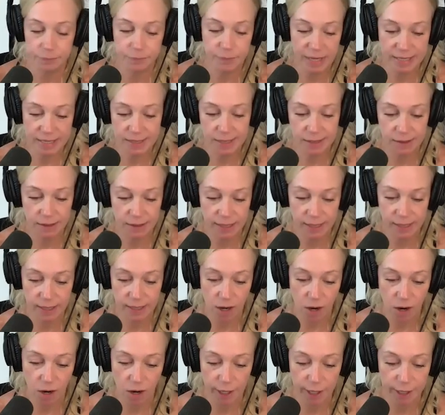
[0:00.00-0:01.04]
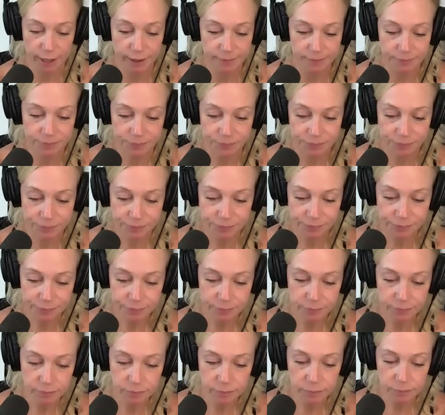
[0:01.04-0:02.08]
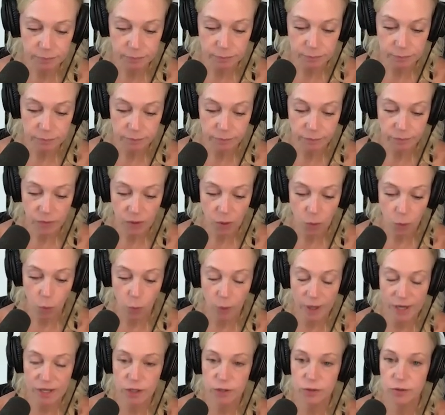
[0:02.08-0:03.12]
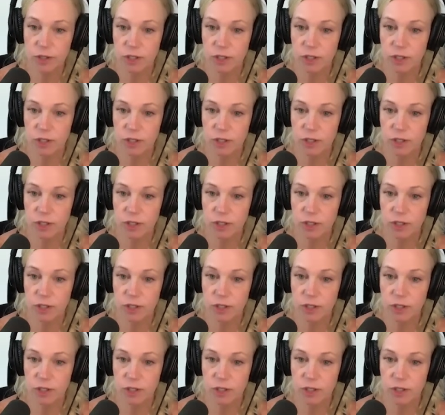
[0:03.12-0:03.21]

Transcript: basically are when you